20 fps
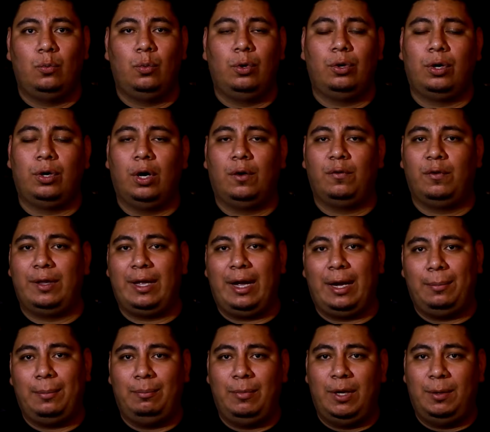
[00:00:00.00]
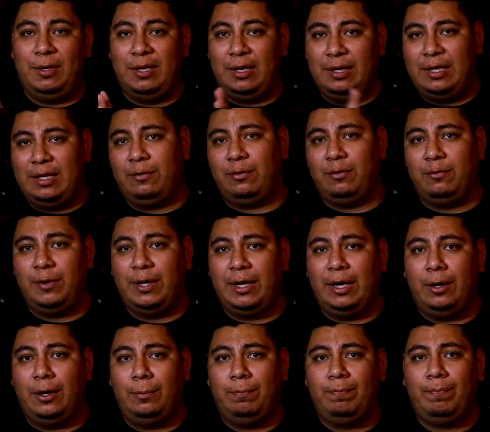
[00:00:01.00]
We'll go over that maybe in a different
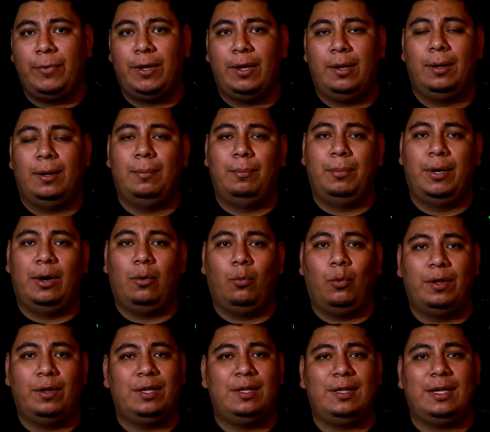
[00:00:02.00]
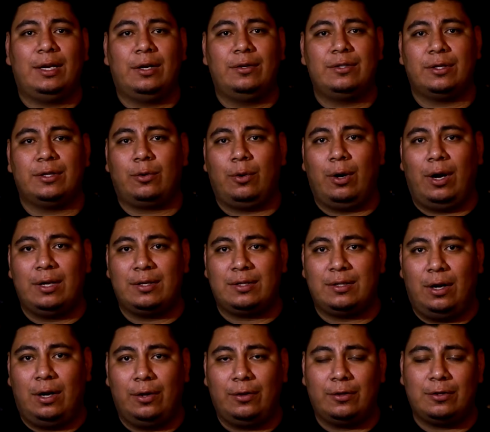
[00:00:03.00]
video. But one thing that goes
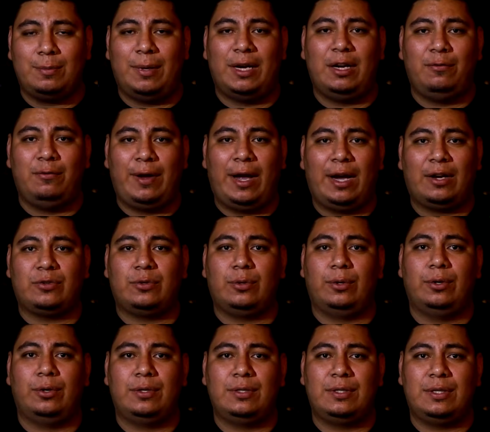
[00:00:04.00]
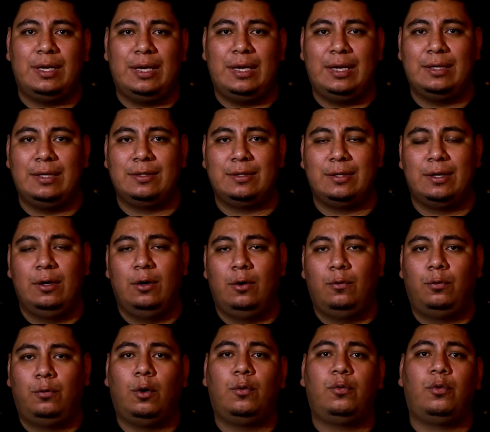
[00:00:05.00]
across all those manufacturers is
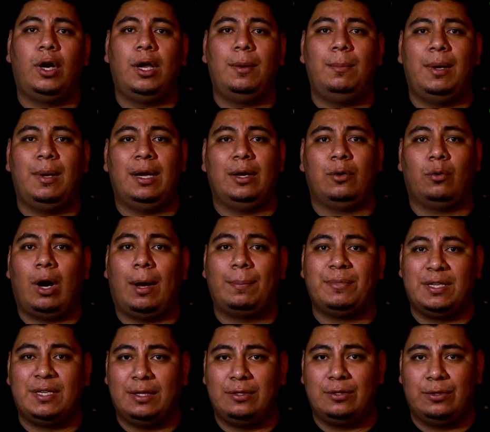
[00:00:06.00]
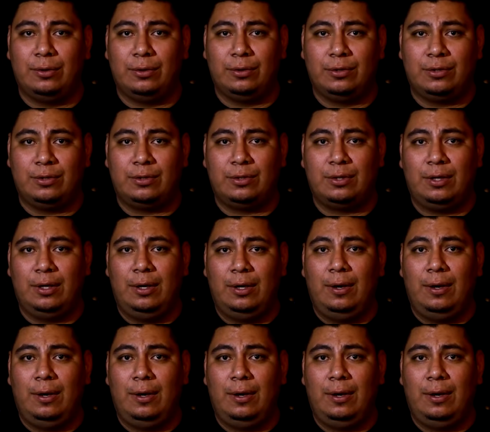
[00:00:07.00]
full frame and crop sensors.